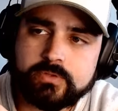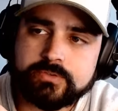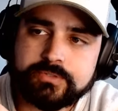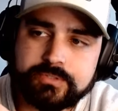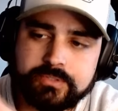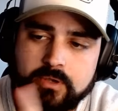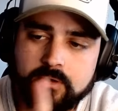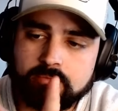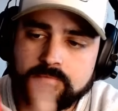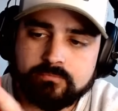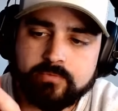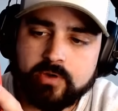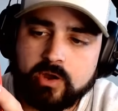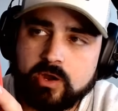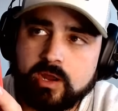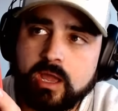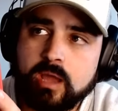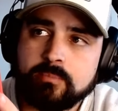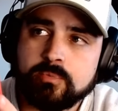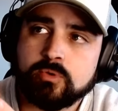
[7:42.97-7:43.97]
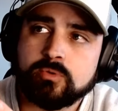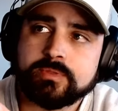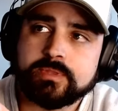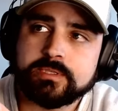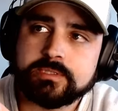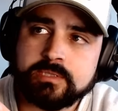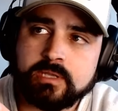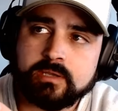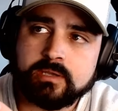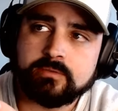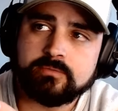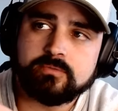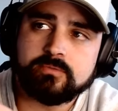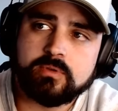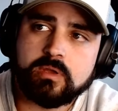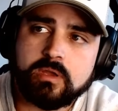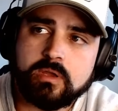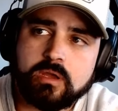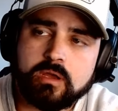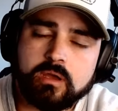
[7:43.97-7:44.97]
So very happy with this knife.
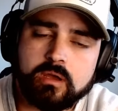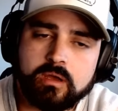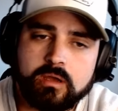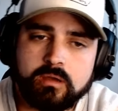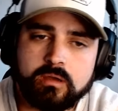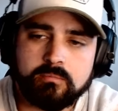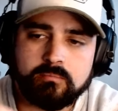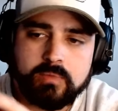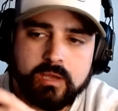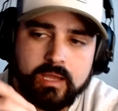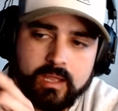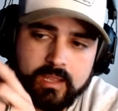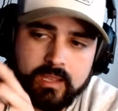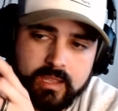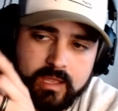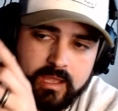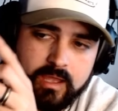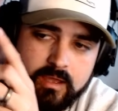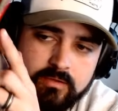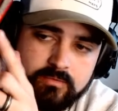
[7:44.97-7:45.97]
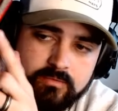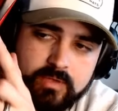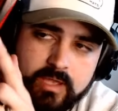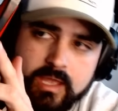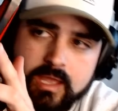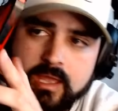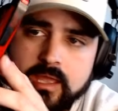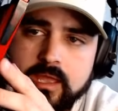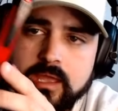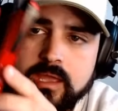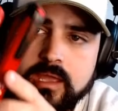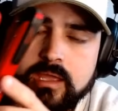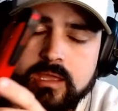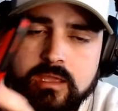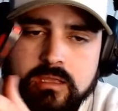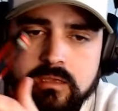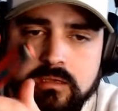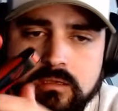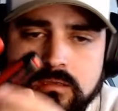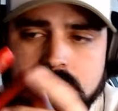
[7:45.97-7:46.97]
I have
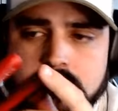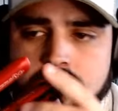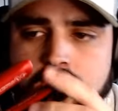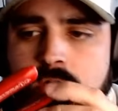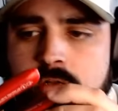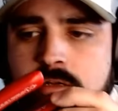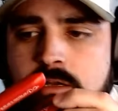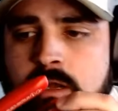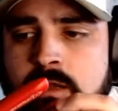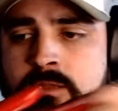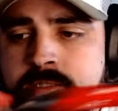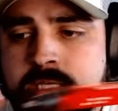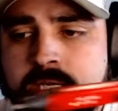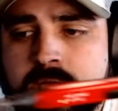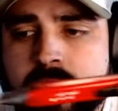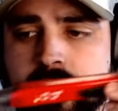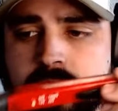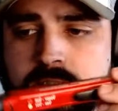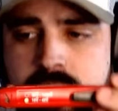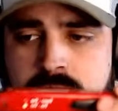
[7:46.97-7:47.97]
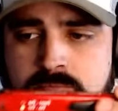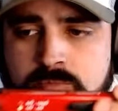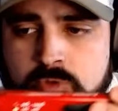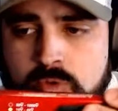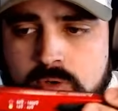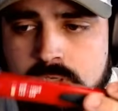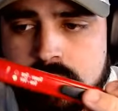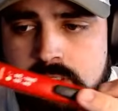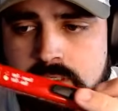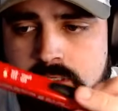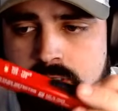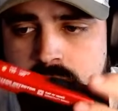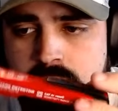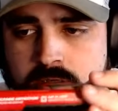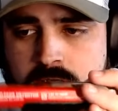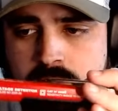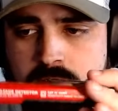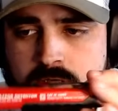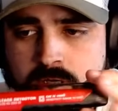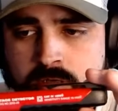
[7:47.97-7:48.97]
a non-contact, Milwaukee
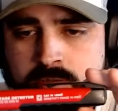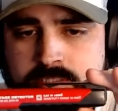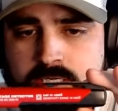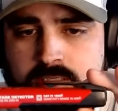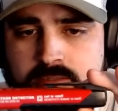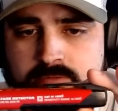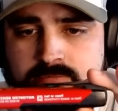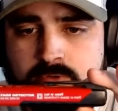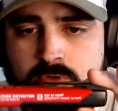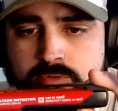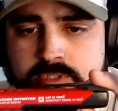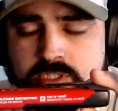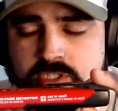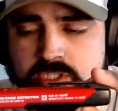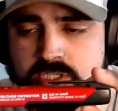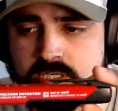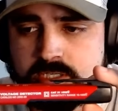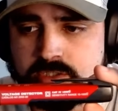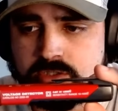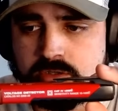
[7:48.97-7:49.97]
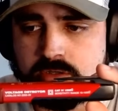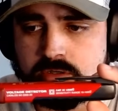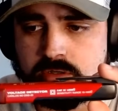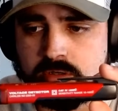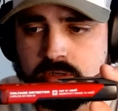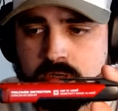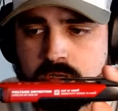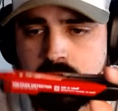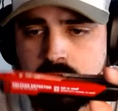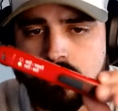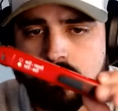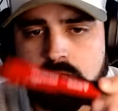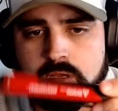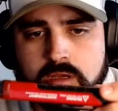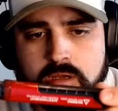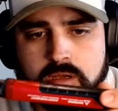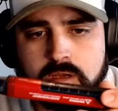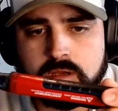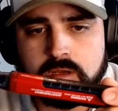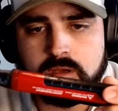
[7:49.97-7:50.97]
non-contact voltage tester.
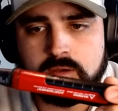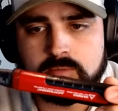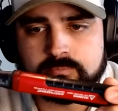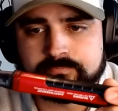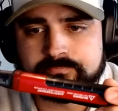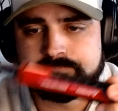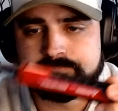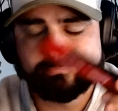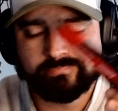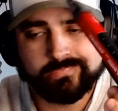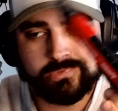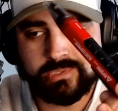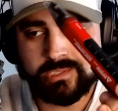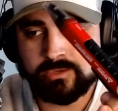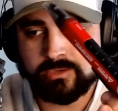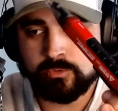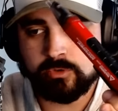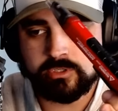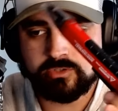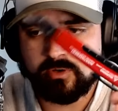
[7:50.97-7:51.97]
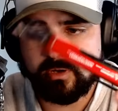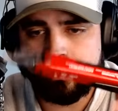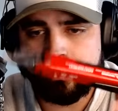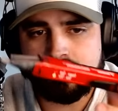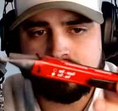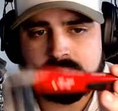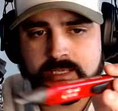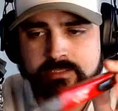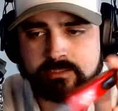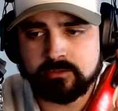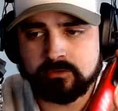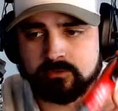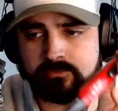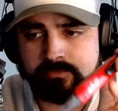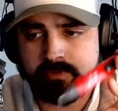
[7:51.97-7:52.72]
Thing works great, has a little